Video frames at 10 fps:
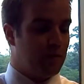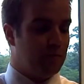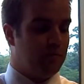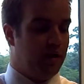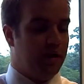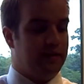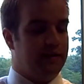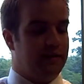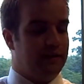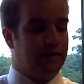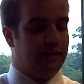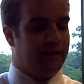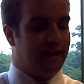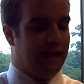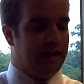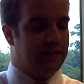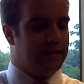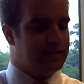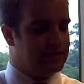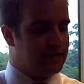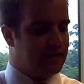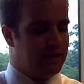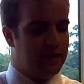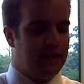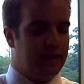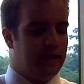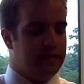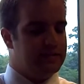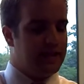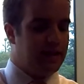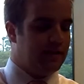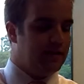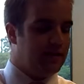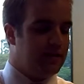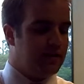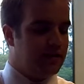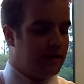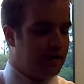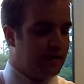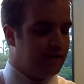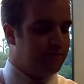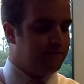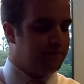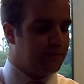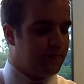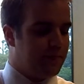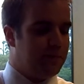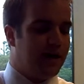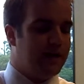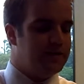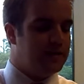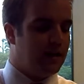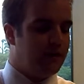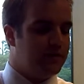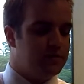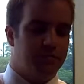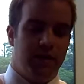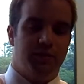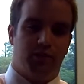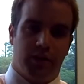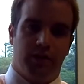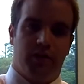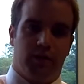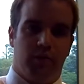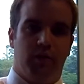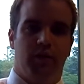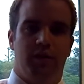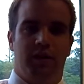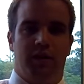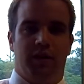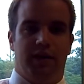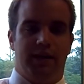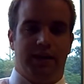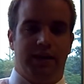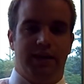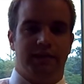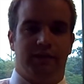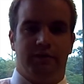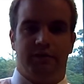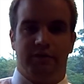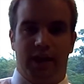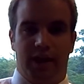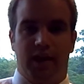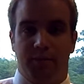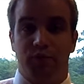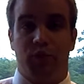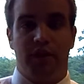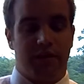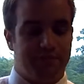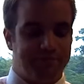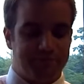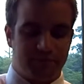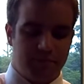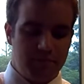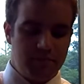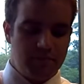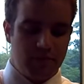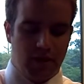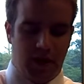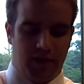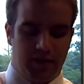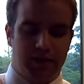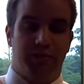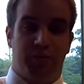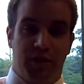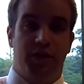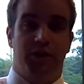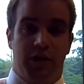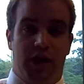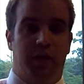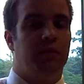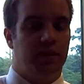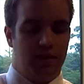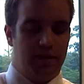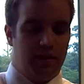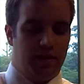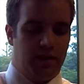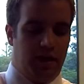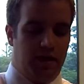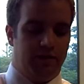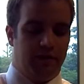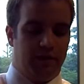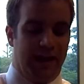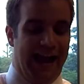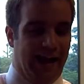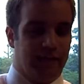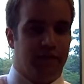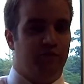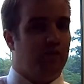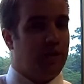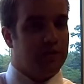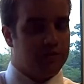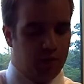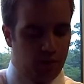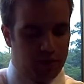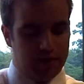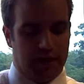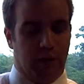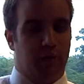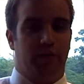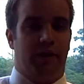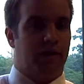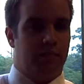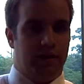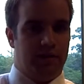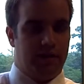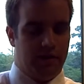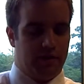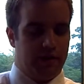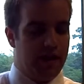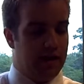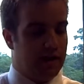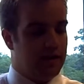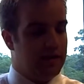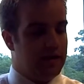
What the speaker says: But you know, again, it is a the pod itself is pretty durable. The adhesive that it comes with does a pretty good job. If you're active playing sports, I would recommend either getting